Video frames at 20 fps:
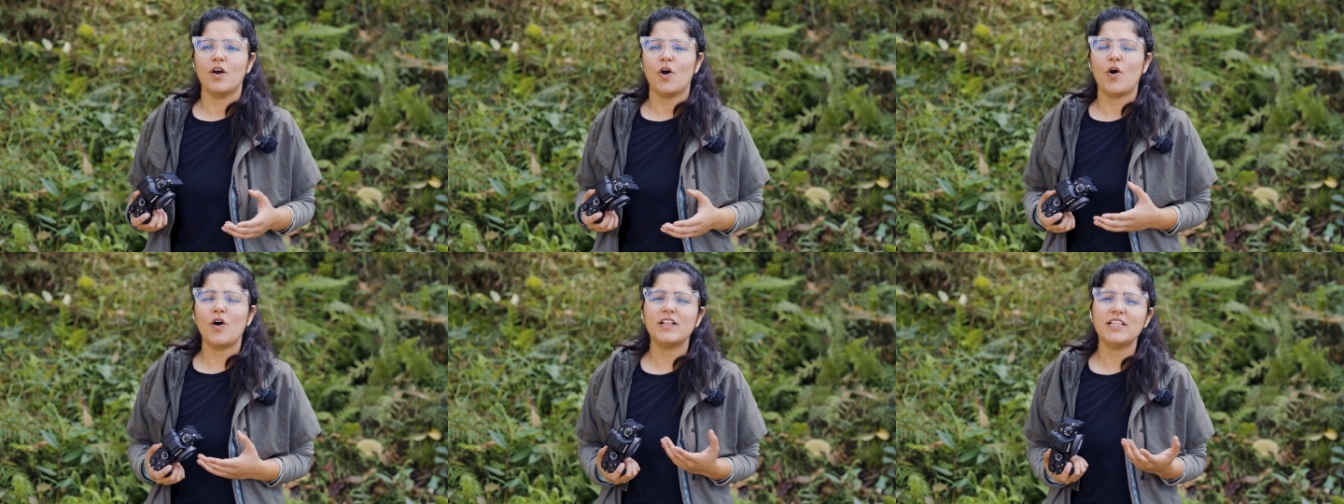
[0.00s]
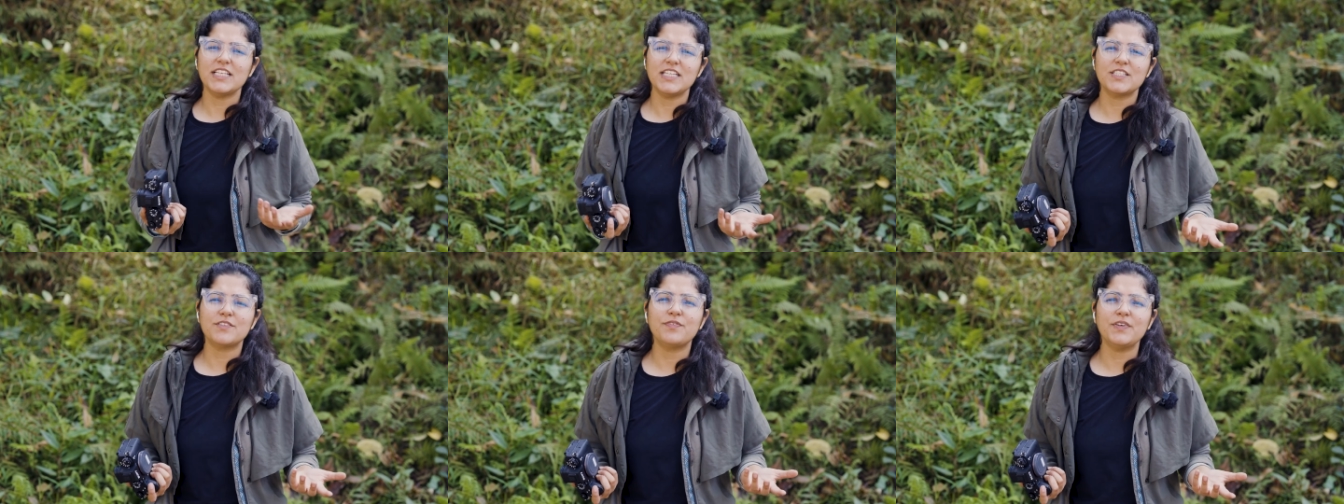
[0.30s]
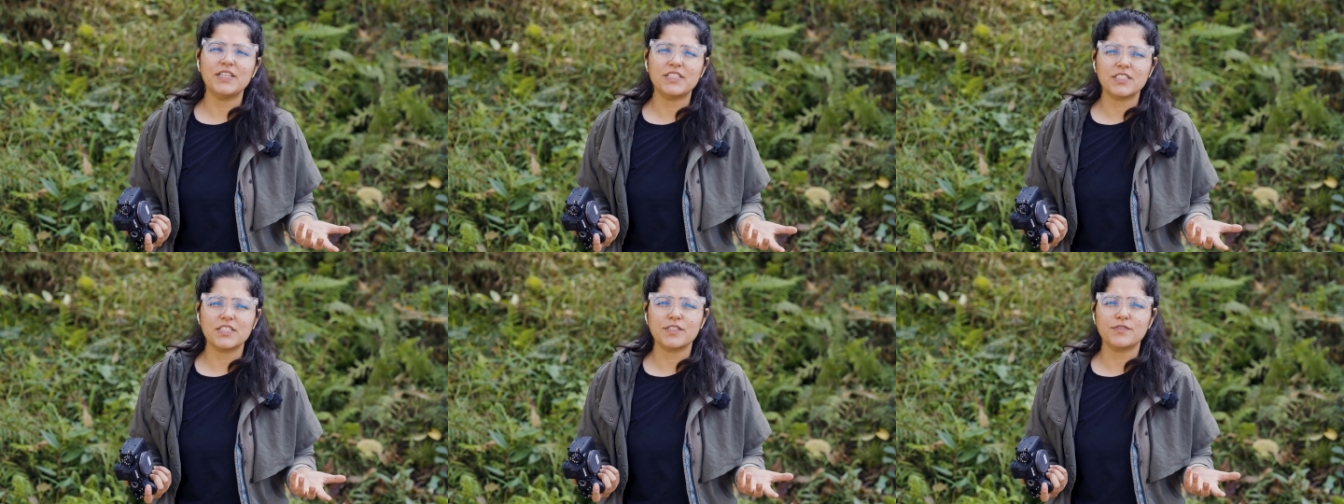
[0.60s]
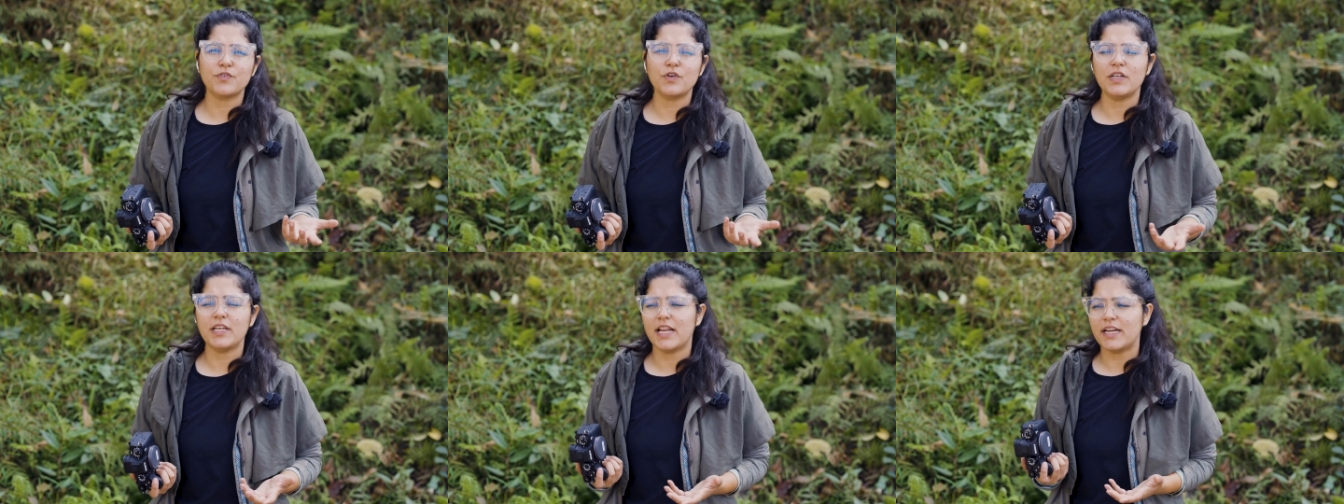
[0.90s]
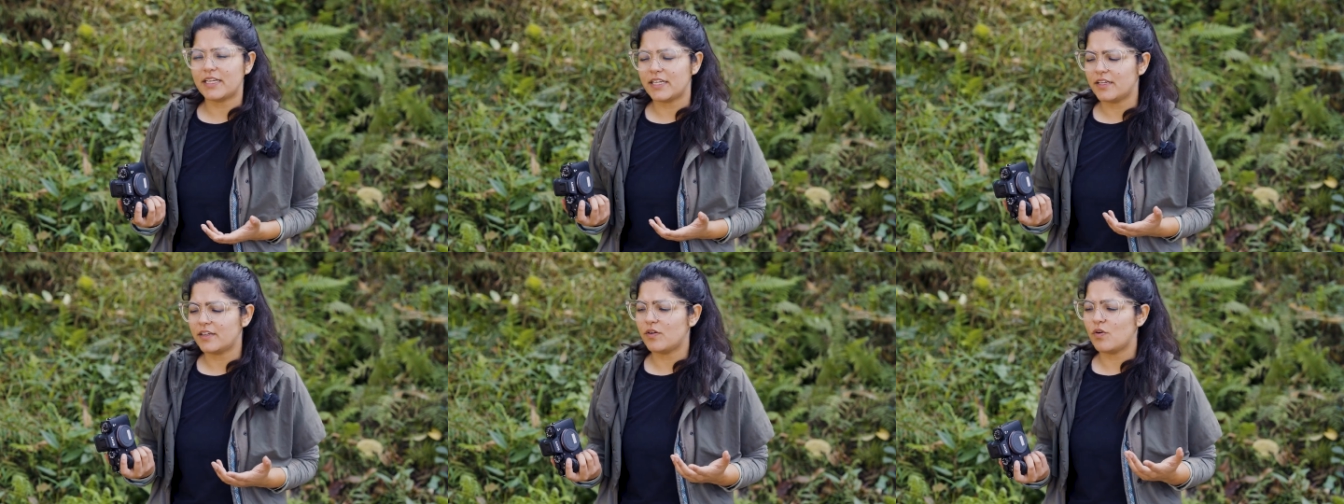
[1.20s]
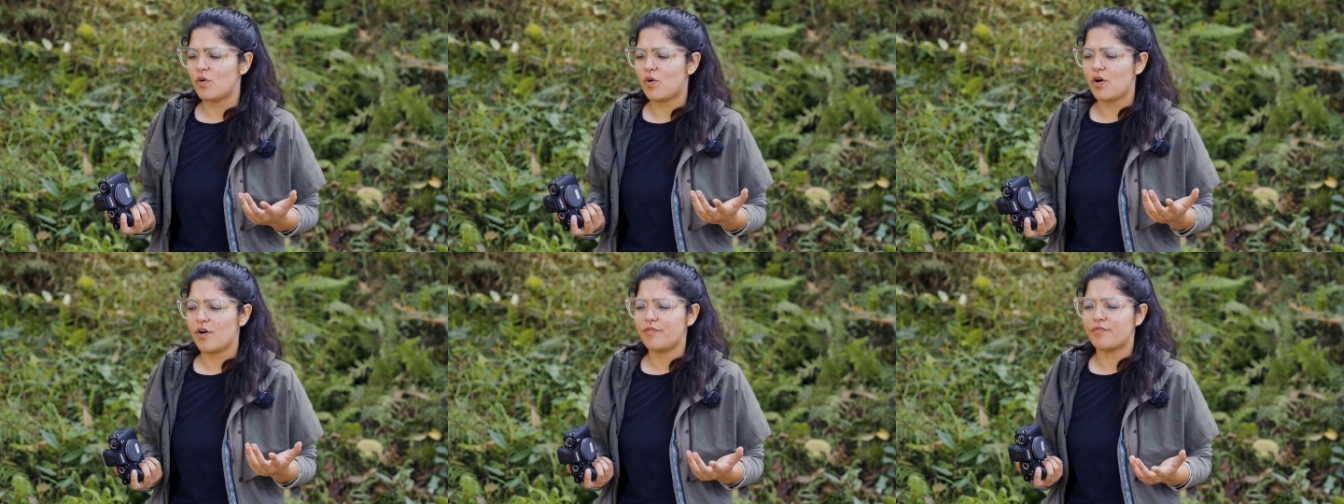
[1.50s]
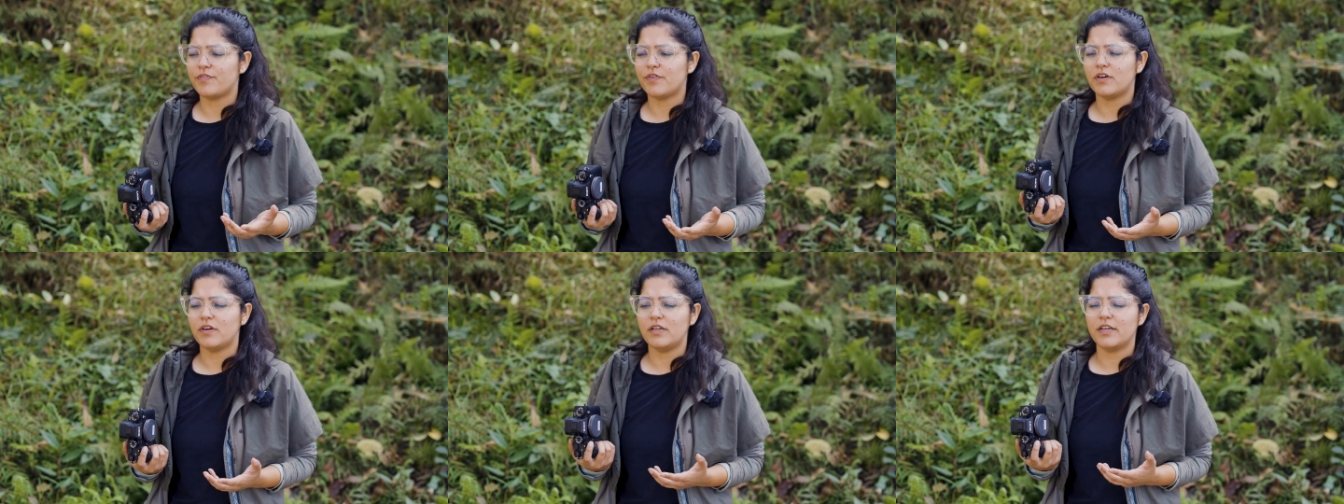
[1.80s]
All these features for letting go
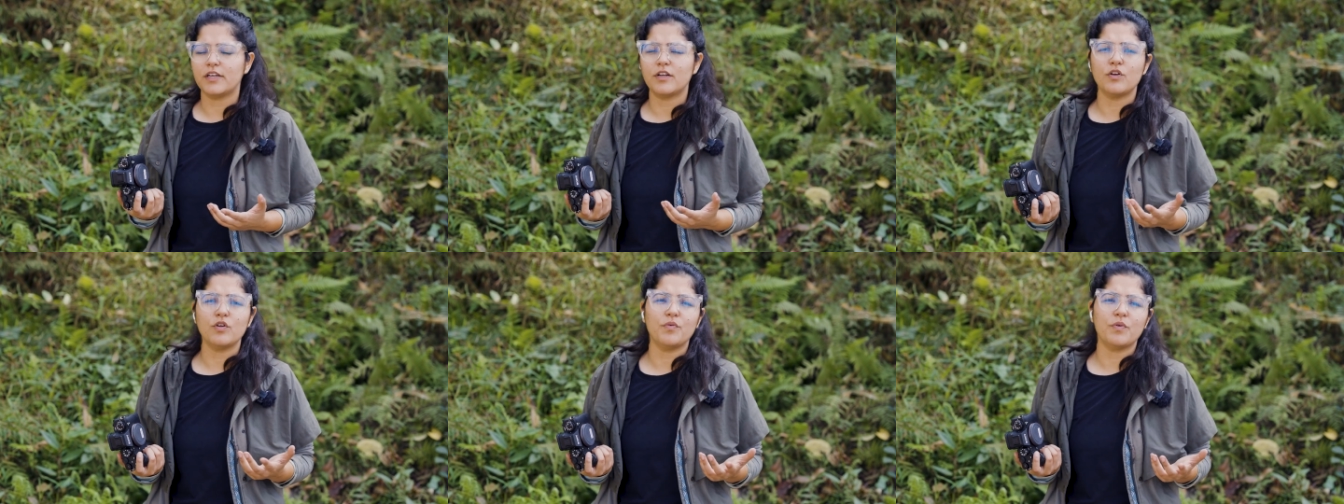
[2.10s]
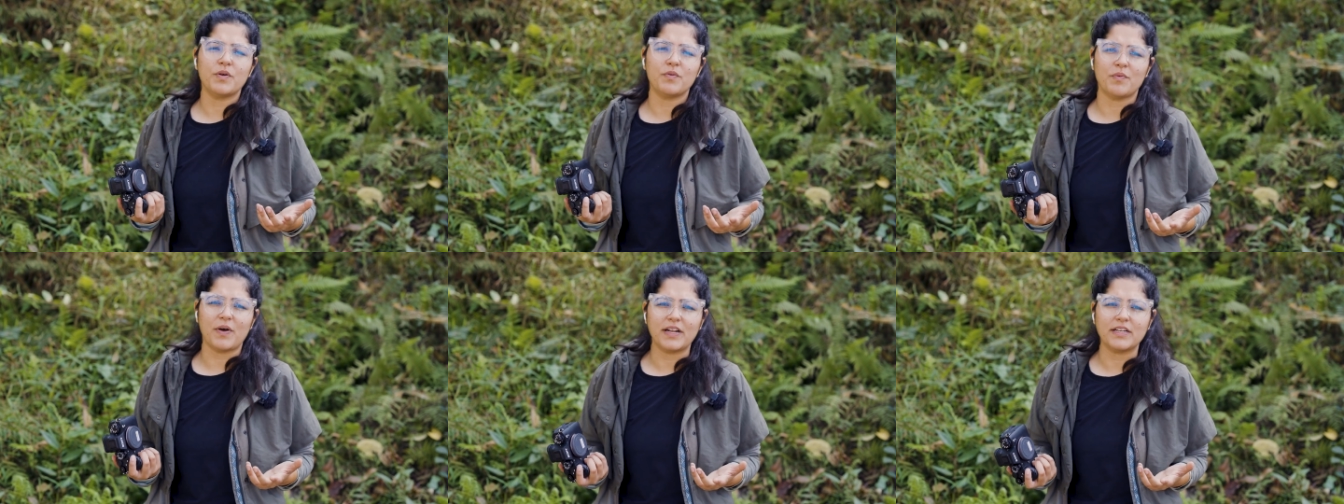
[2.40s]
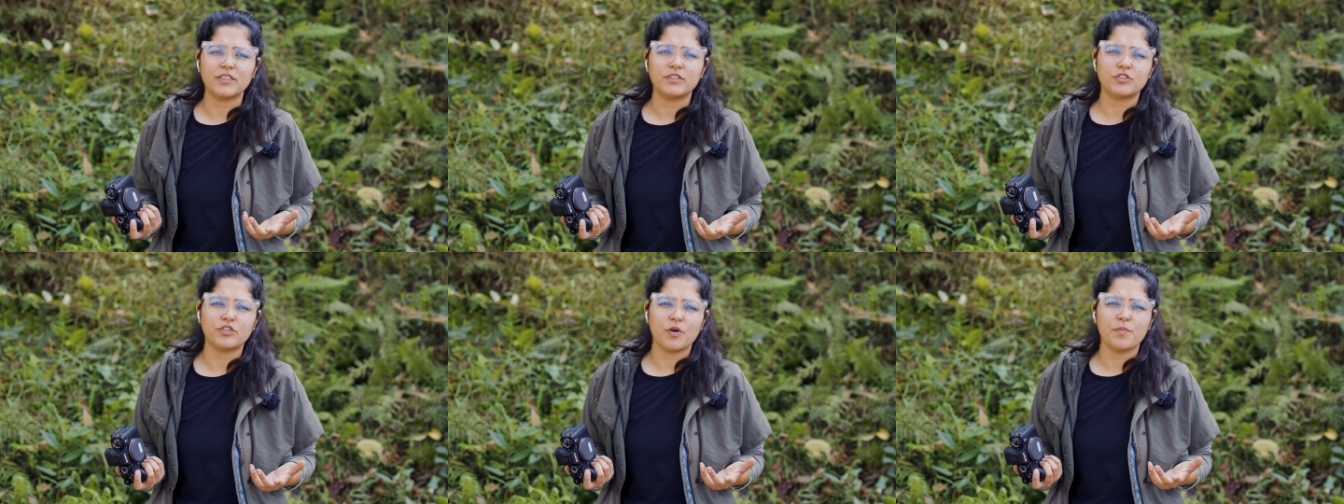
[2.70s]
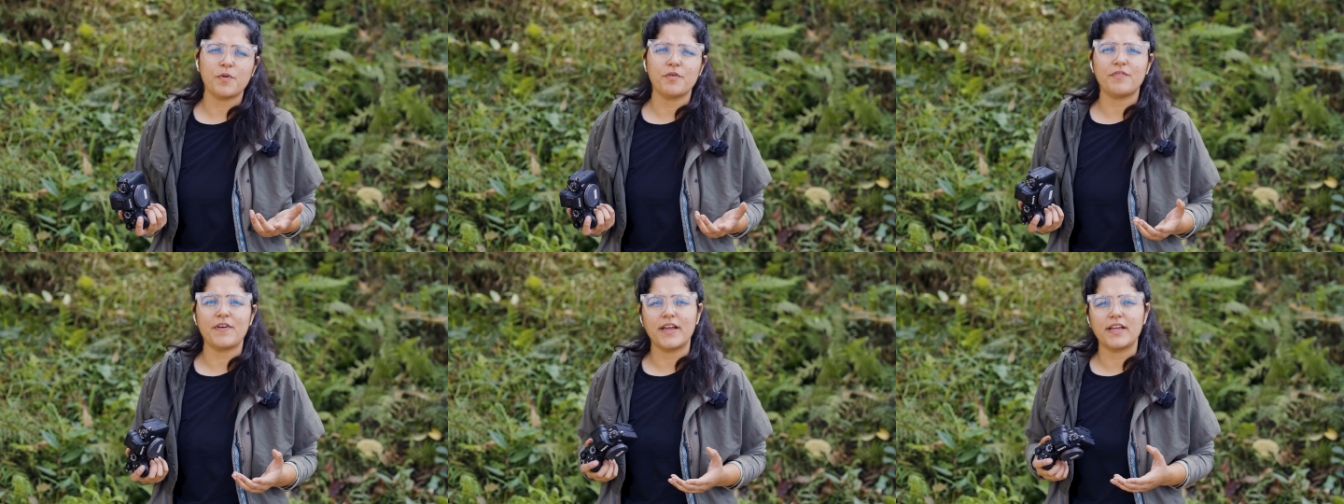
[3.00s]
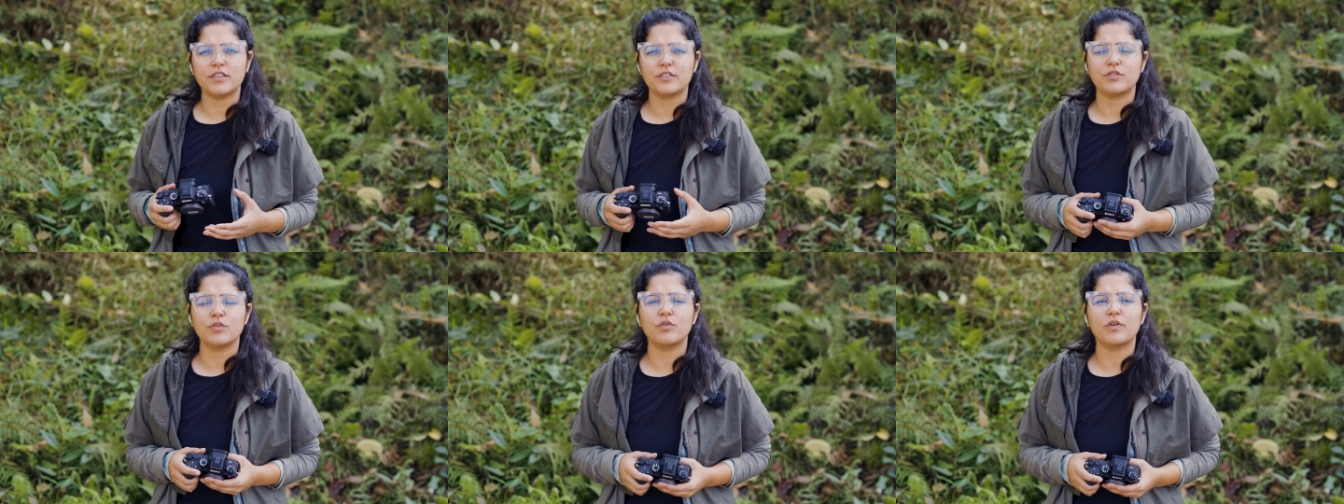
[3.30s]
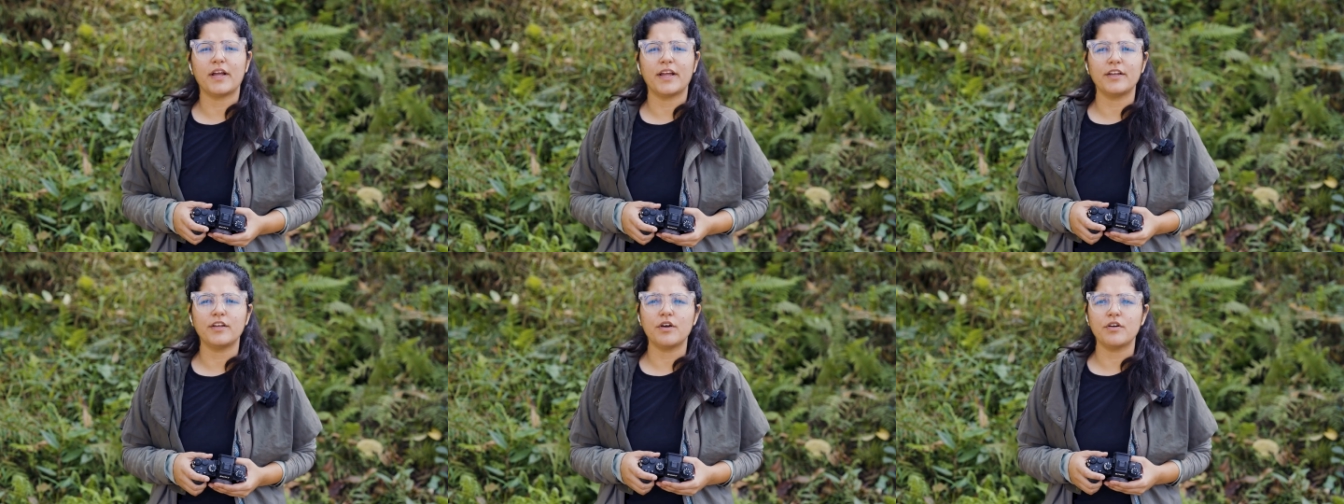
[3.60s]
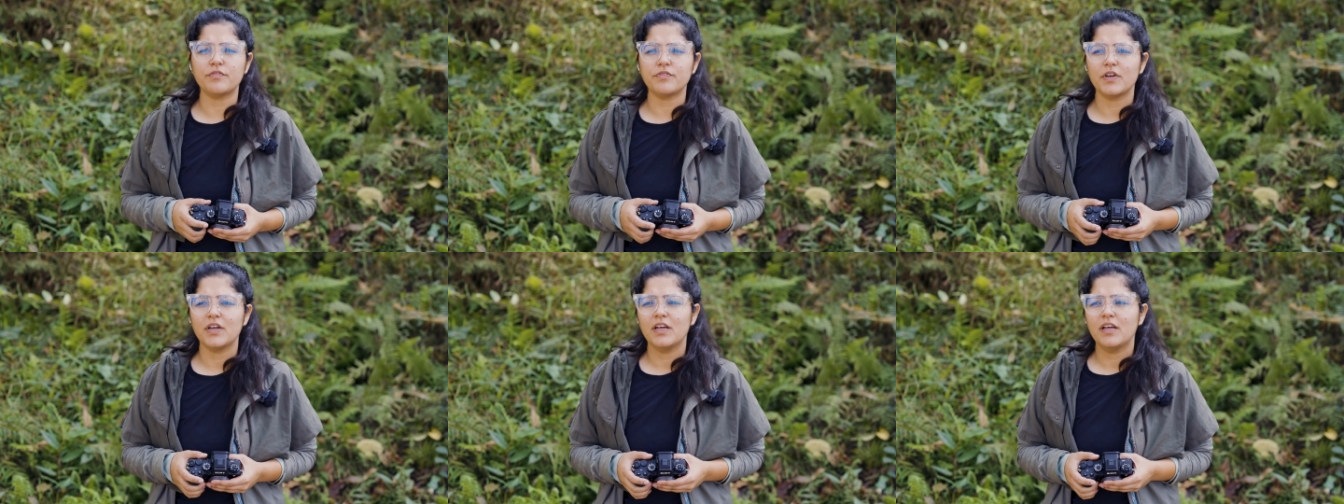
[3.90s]
of a little over one stop of ISO kind of